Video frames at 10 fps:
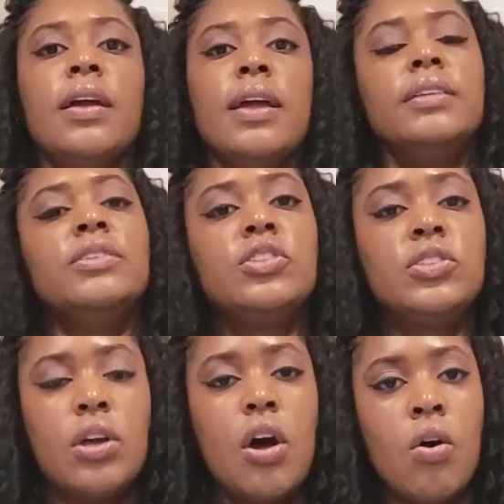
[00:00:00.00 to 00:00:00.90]
And
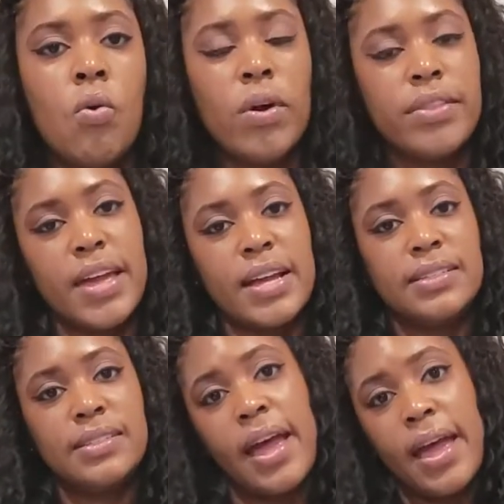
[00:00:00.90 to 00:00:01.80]
so with
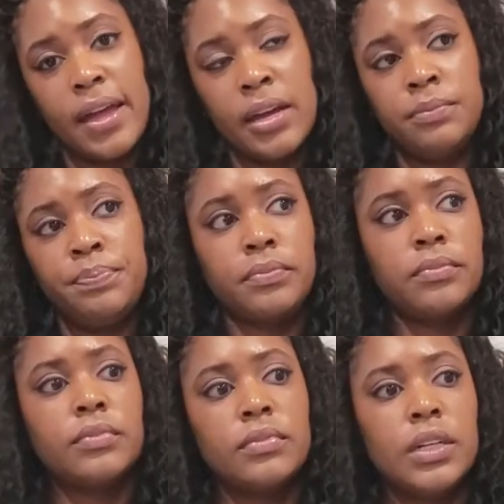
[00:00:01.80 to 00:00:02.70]
that said,
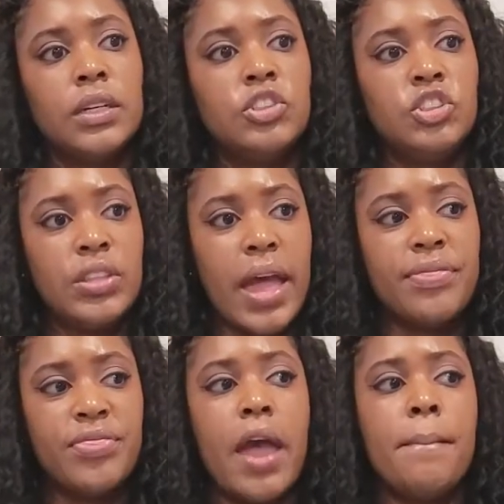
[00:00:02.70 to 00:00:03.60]

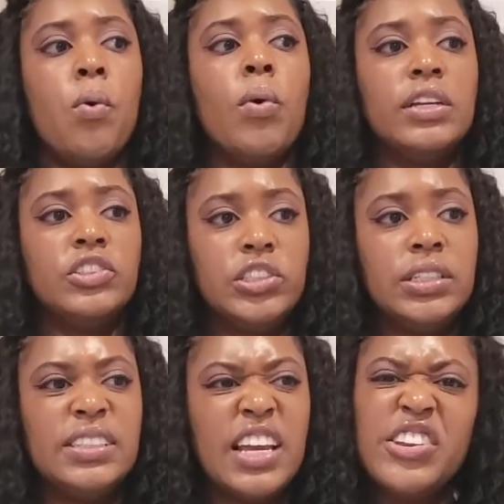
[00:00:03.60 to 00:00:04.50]
at that point, she
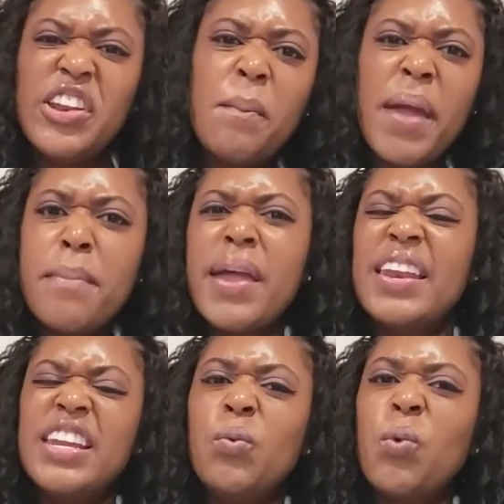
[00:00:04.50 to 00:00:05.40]
said, maybe I
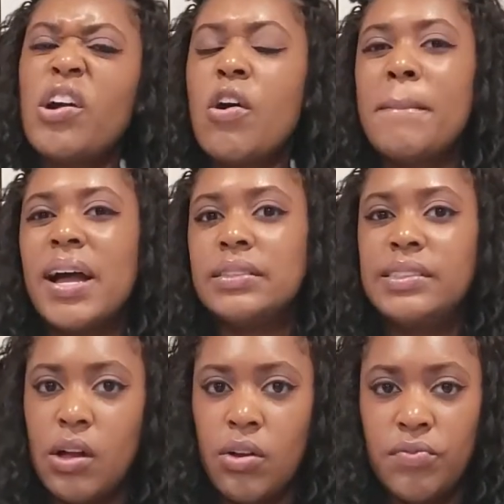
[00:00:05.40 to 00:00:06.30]
need to work on
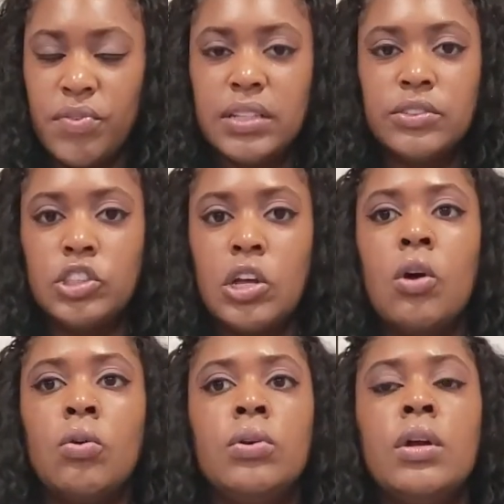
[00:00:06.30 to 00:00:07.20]
myself. And
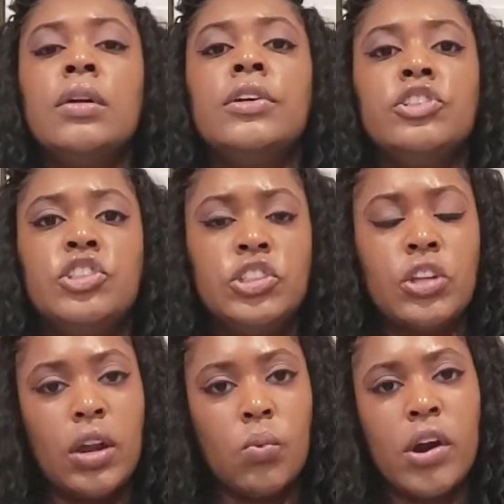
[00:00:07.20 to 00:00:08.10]
so she
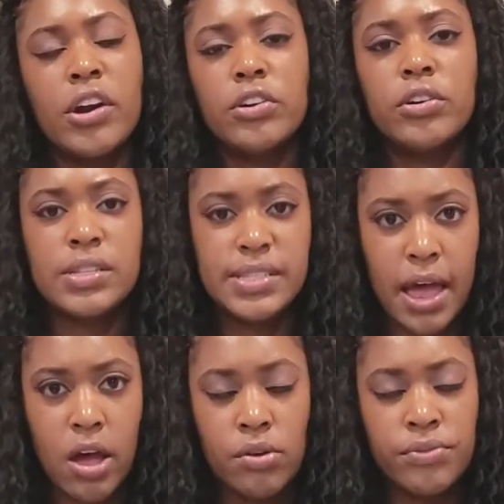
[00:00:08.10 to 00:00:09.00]
started working on
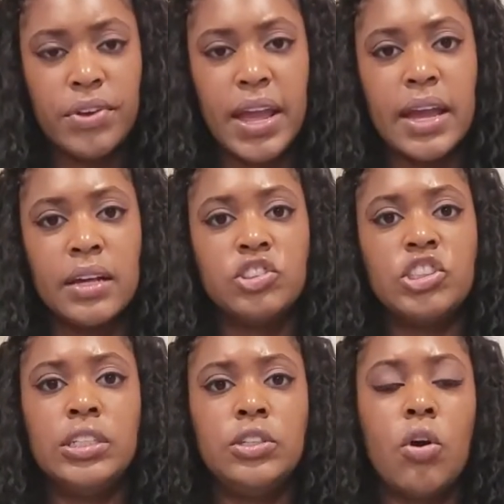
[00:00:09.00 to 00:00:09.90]
herself and
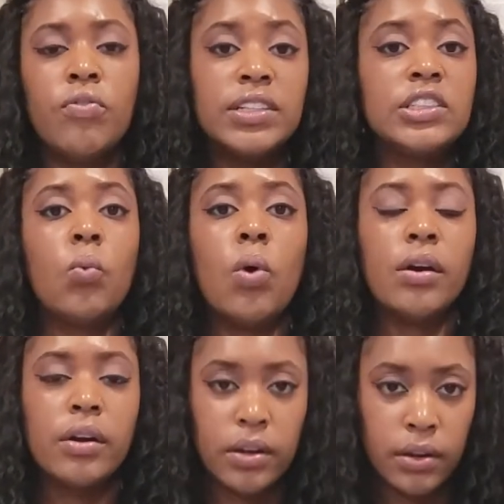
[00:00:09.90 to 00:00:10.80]
she dove into
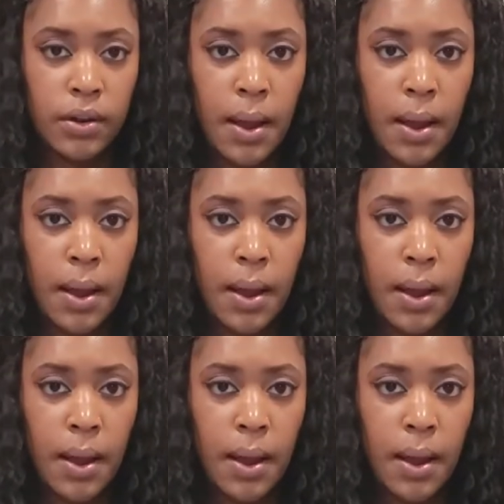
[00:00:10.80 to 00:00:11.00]
work.